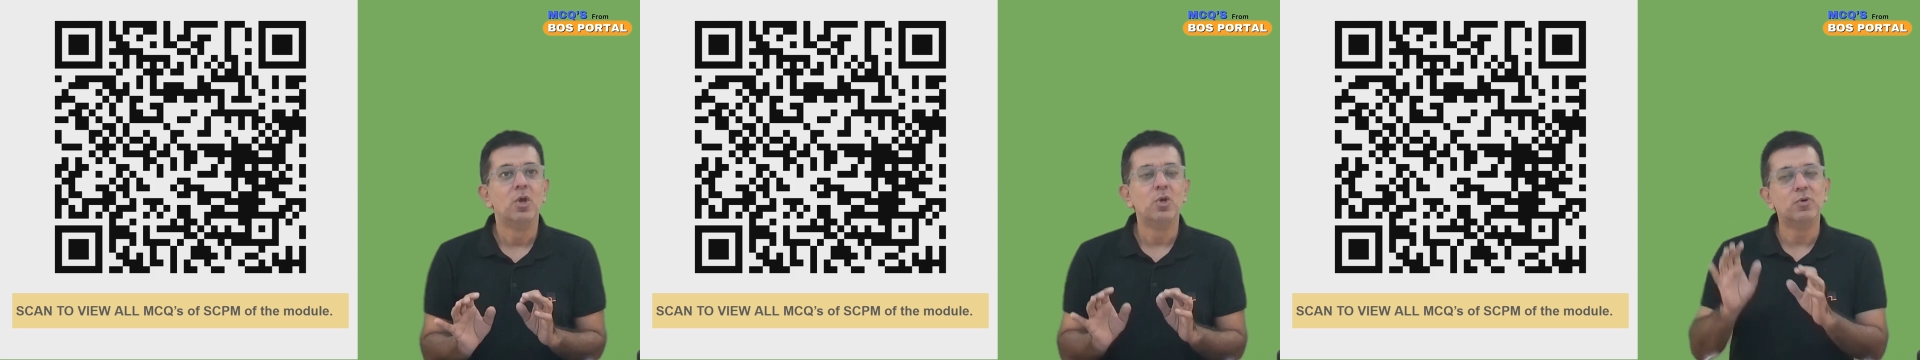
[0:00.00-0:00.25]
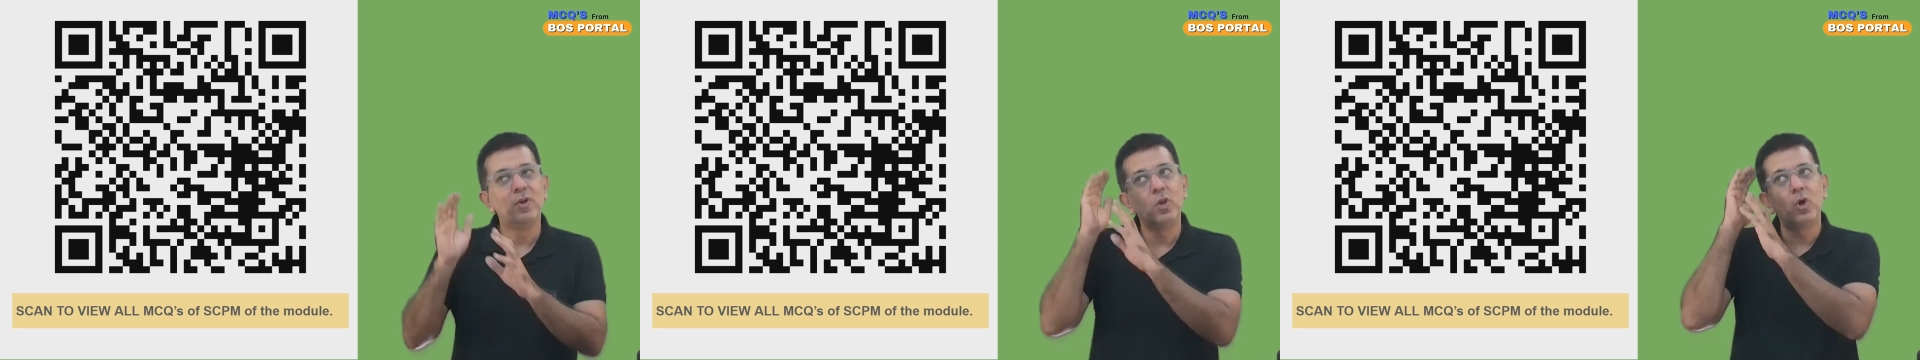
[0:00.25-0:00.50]

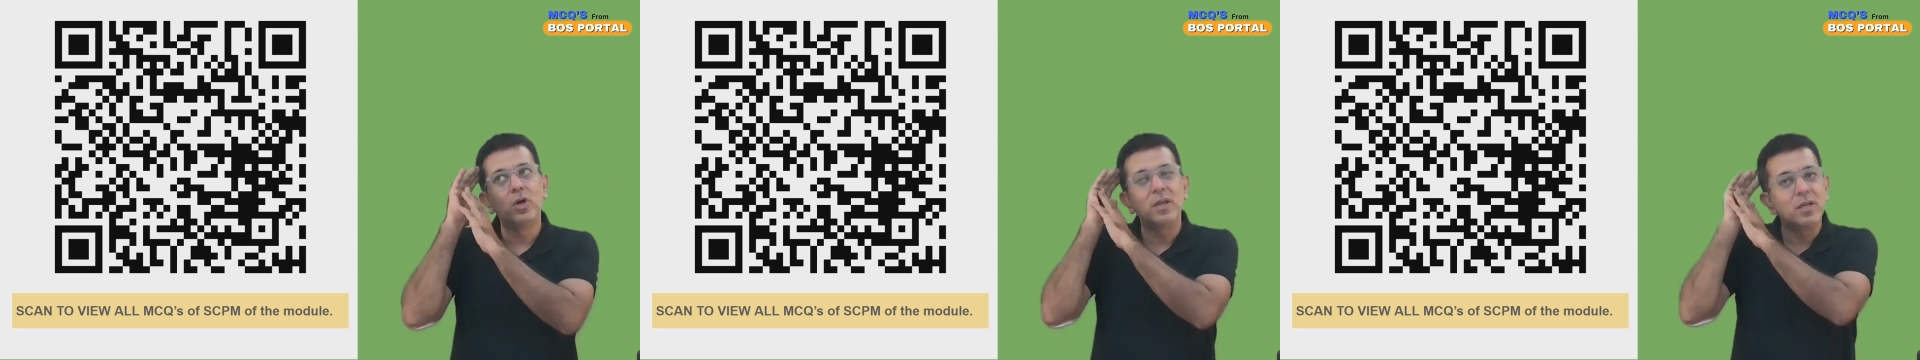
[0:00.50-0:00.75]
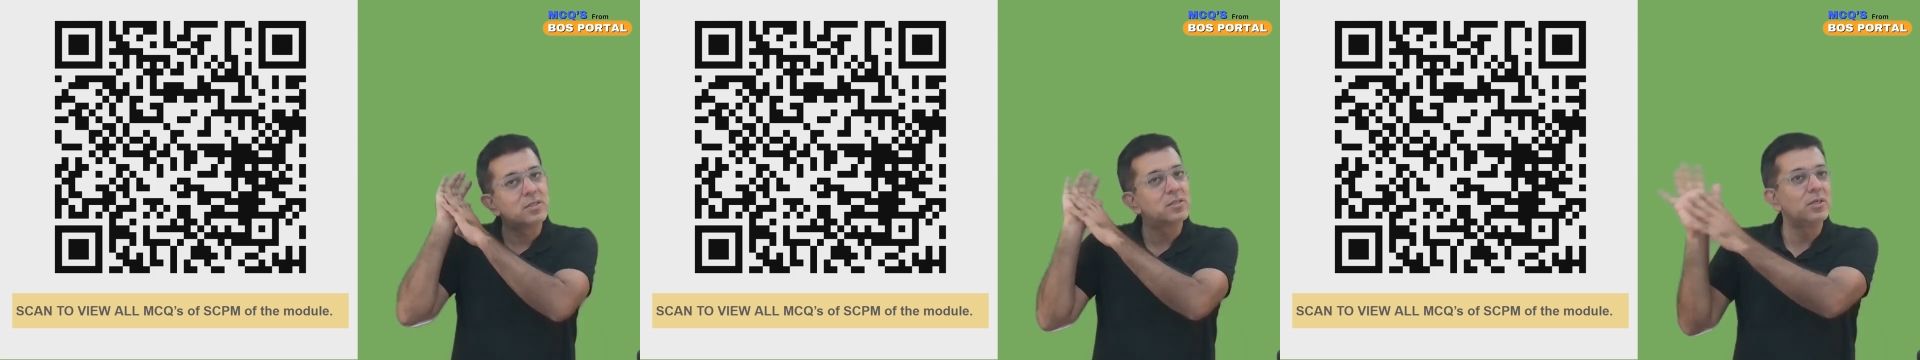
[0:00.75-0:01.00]
You will not
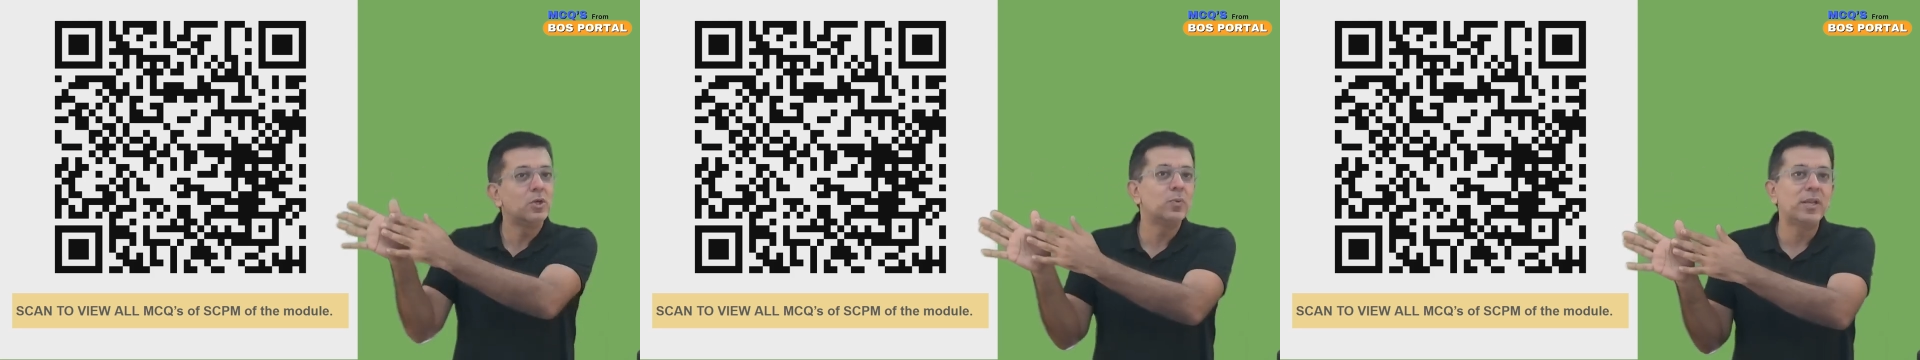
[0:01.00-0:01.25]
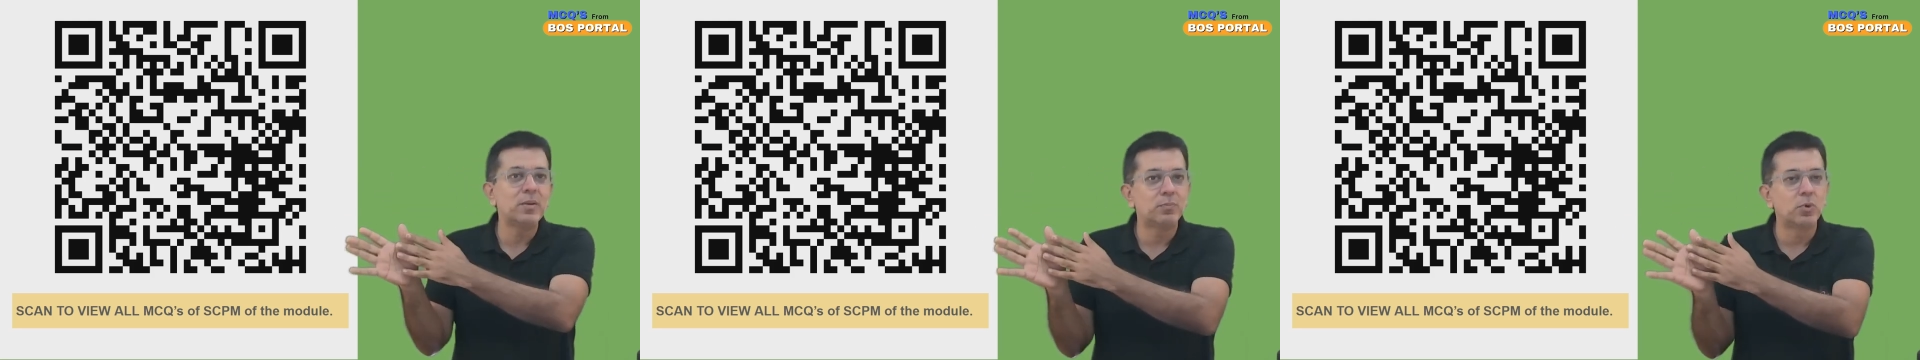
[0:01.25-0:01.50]
listen to
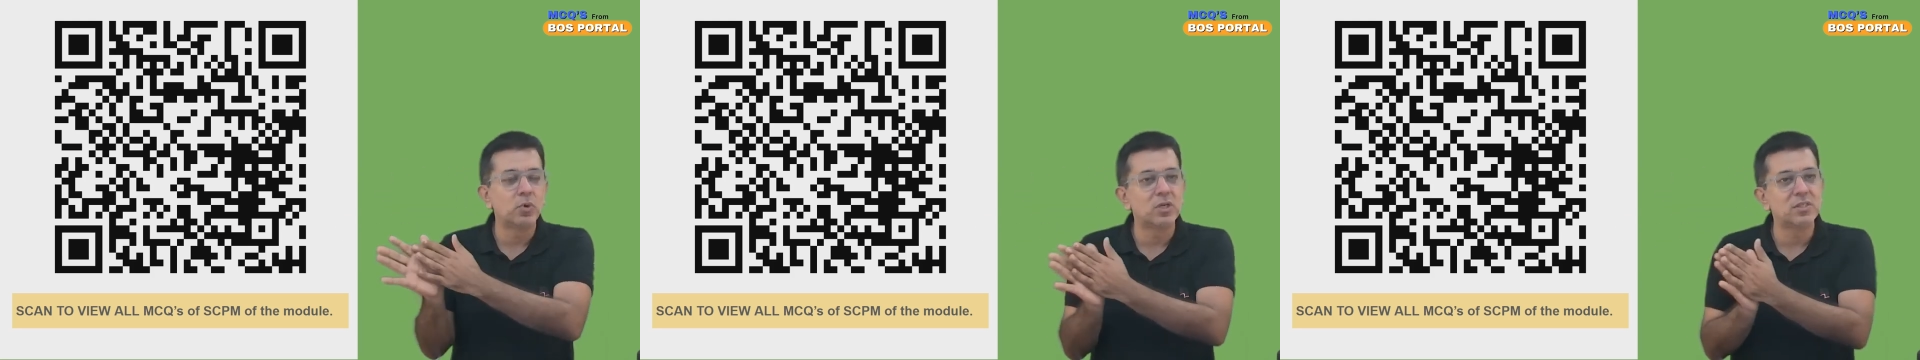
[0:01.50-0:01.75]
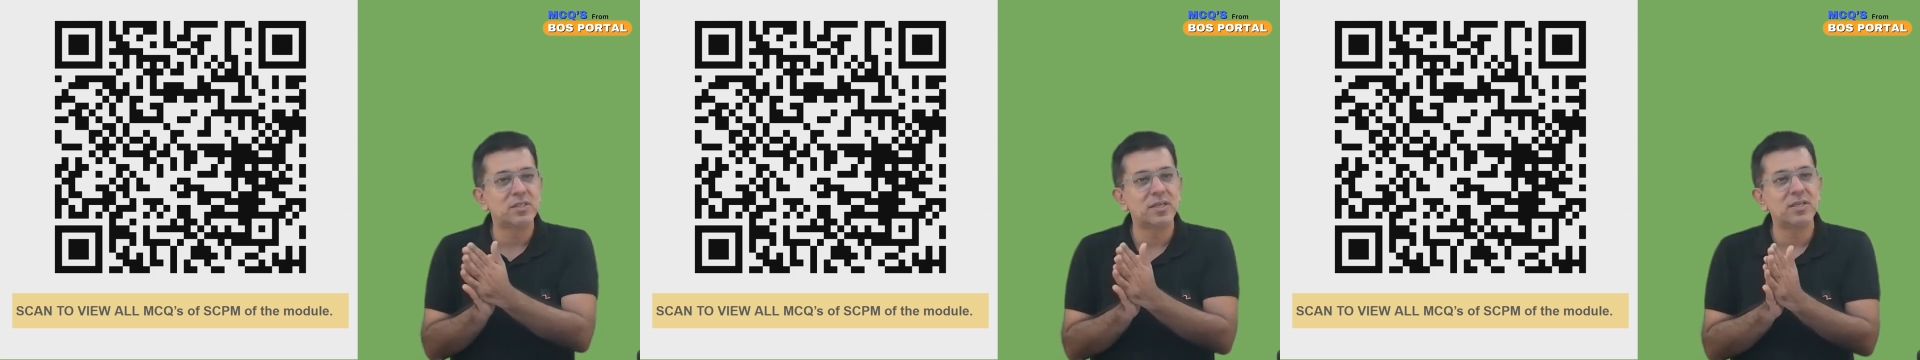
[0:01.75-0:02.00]
any
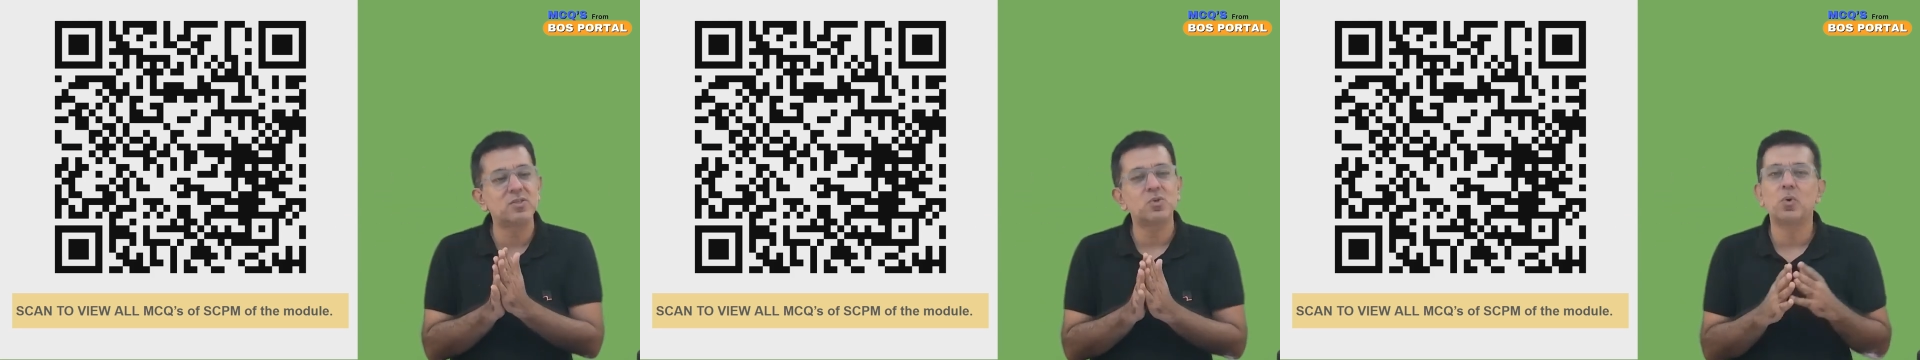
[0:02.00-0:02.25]
bogus things.